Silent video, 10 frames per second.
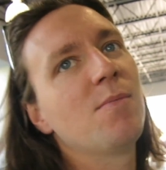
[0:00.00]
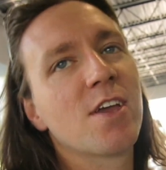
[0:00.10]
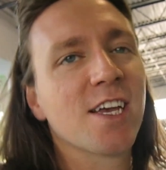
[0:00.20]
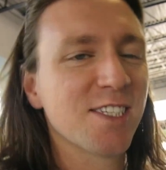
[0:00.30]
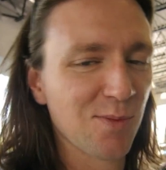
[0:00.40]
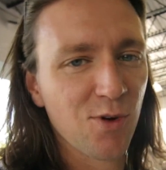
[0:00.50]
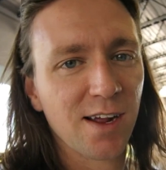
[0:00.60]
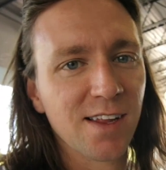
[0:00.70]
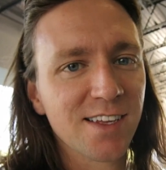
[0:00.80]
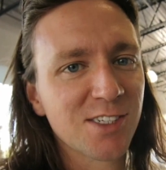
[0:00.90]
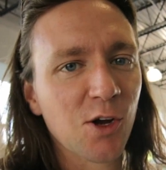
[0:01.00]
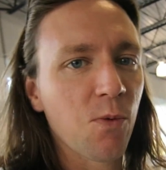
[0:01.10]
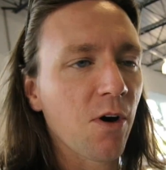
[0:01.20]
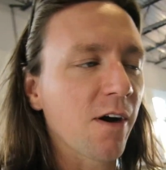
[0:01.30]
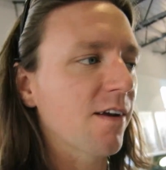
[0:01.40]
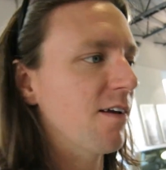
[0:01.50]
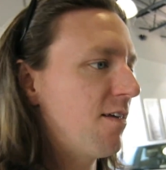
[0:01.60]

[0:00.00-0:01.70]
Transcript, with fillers: because the brake lights don't work.